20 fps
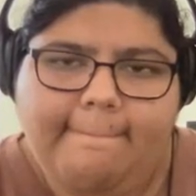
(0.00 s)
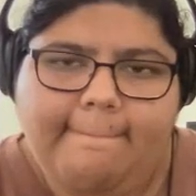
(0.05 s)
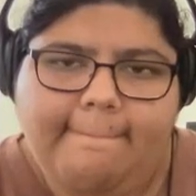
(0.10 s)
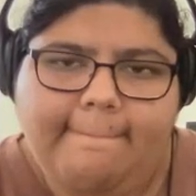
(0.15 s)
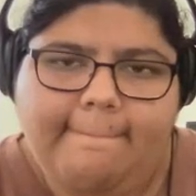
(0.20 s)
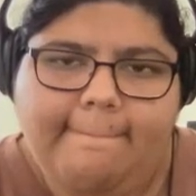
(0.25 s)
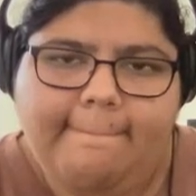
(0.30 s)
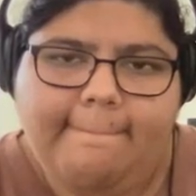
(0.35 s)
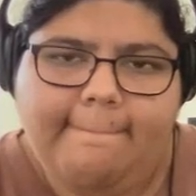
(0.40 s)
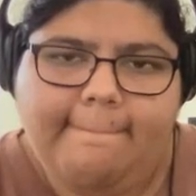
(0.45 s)

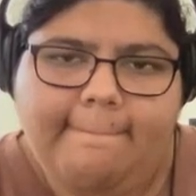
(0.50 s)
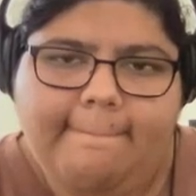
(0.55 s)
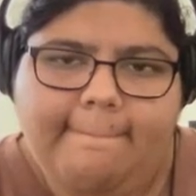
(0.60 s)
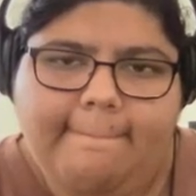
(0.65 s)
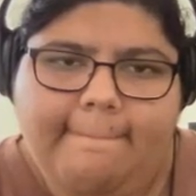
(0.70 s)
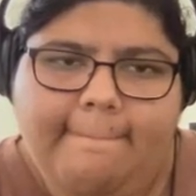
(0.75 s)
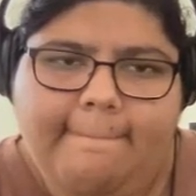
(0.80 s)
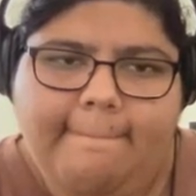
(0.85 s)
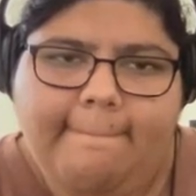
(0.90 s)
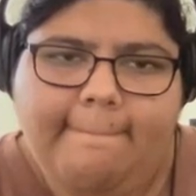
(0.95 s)

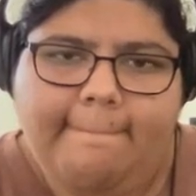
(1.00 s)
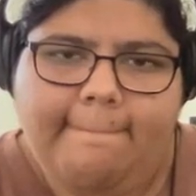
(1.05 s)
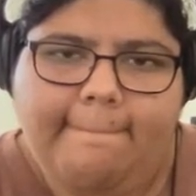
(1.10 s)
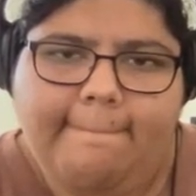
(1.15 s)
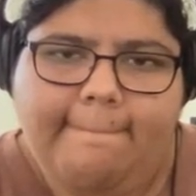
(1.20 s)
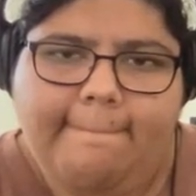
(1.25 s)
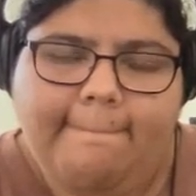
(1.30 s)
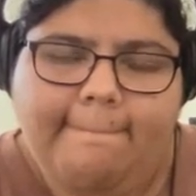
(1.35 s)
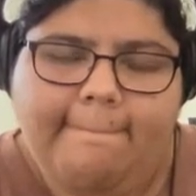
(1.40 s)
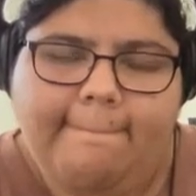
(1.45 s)

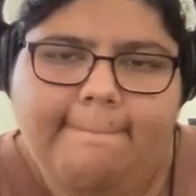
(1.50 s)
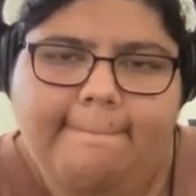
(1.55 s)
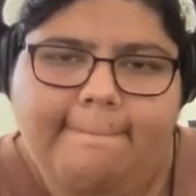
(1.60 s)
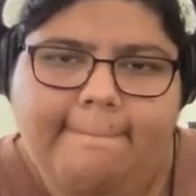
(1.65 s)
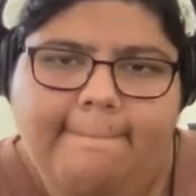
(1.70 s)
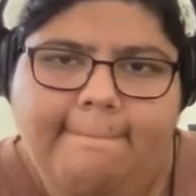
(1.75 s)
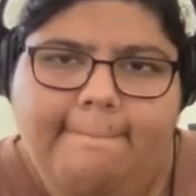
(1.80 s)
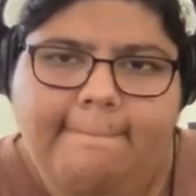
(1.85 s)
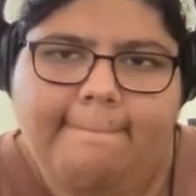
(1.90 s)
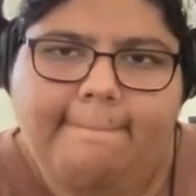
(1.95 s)

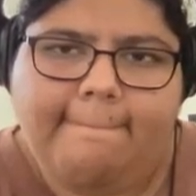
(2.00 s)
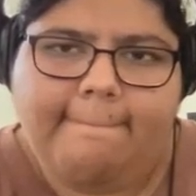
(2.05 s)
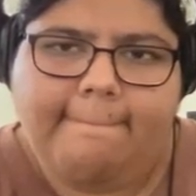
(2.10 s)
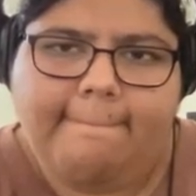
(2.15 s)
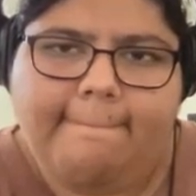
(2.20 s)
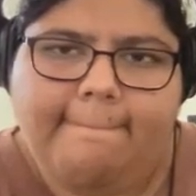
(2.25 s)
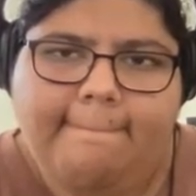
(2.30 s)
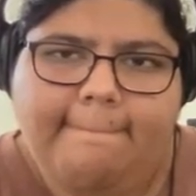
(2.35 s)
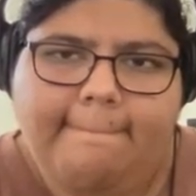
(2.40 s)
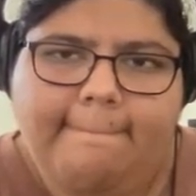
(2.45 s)

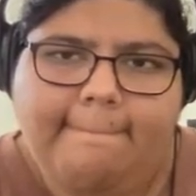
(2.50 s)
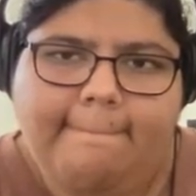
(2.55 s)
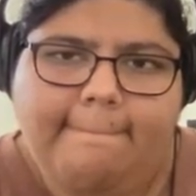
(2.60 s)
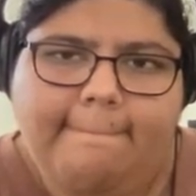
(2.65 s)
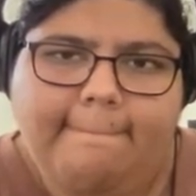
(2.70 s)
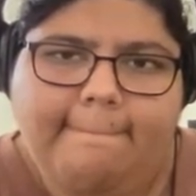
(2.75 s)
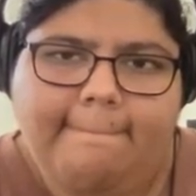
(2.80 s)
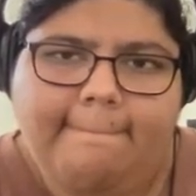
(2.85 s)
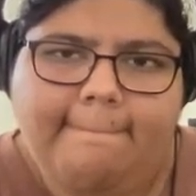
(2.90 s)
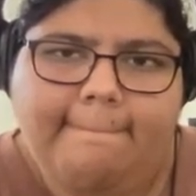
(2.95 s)

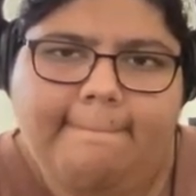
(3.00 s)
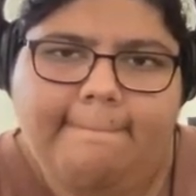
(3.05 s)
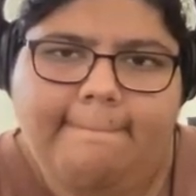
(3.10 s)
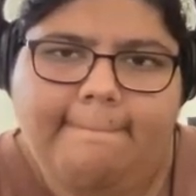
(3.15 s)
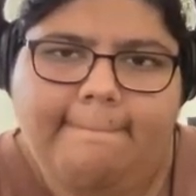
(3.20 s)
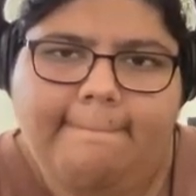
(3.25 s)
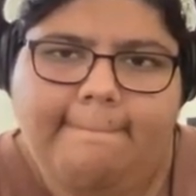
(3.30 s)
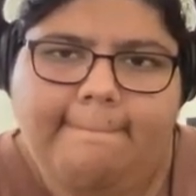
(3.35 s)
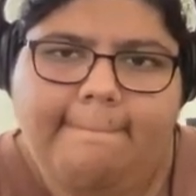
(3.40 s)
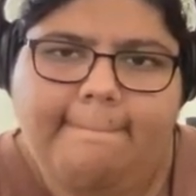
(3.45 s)

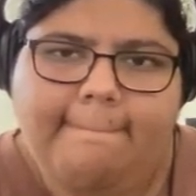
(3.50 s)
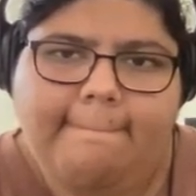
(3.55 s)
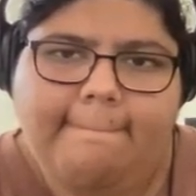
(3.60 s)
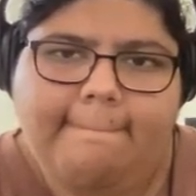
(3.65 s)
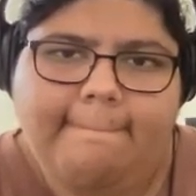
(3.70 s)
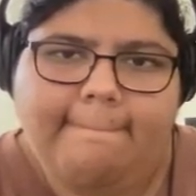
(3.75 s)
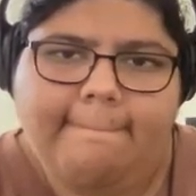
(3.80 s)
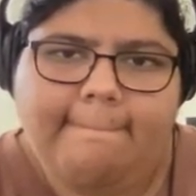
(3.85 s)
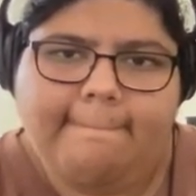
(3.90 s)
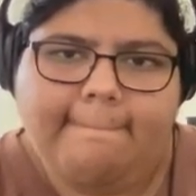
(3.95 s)

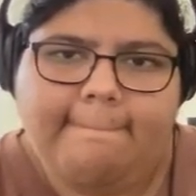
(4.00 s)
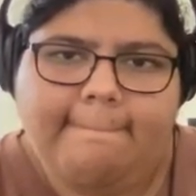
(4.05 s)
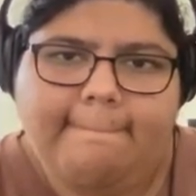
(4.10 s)
[no speech]